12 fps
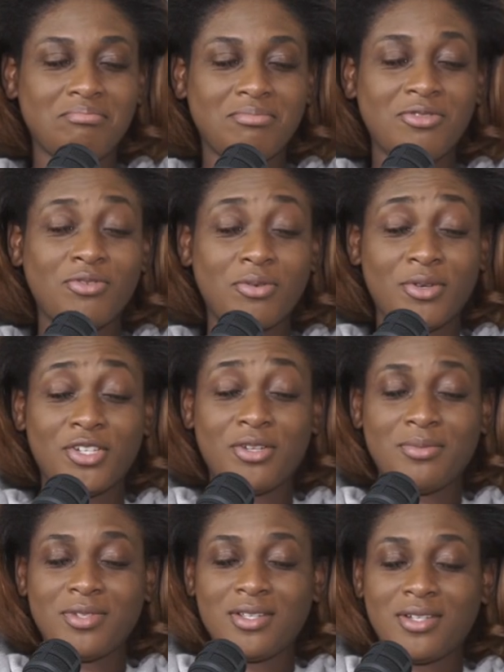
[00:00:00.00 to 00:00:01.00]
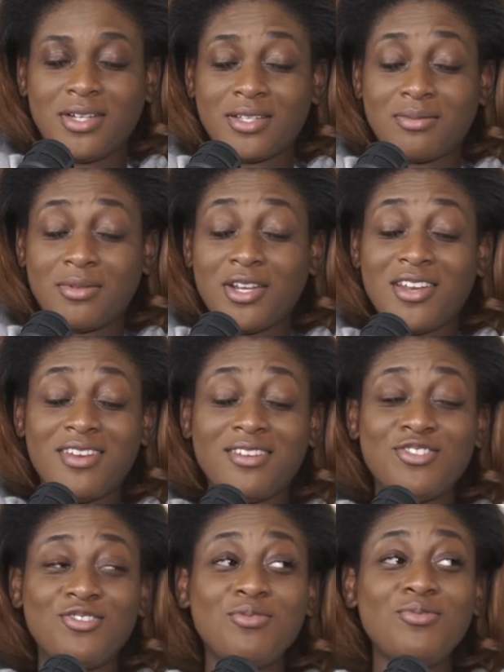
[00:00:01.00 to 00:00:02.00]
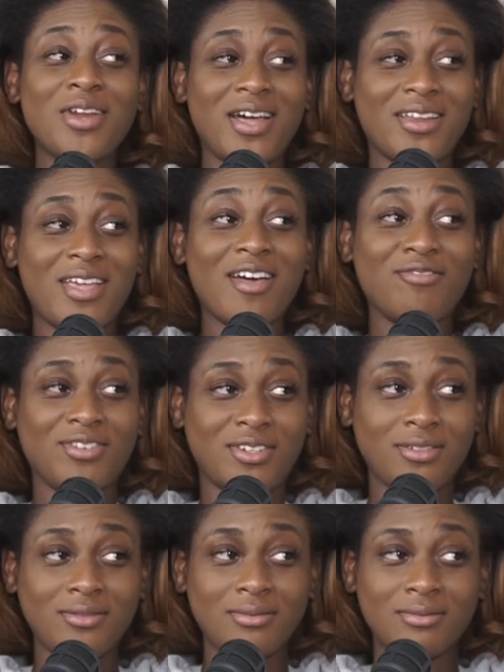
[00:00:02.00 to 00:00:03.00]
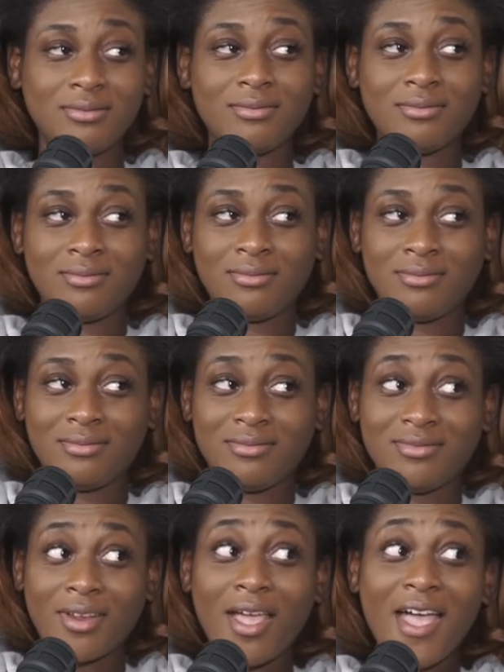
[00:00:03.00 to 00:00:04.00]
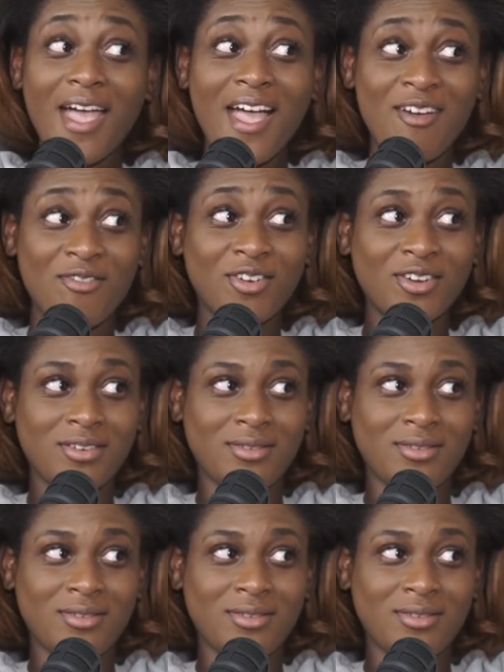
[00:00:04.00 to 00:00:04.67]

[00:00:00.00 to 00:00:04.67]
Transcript: Before we jump to the next one, do not ever, ever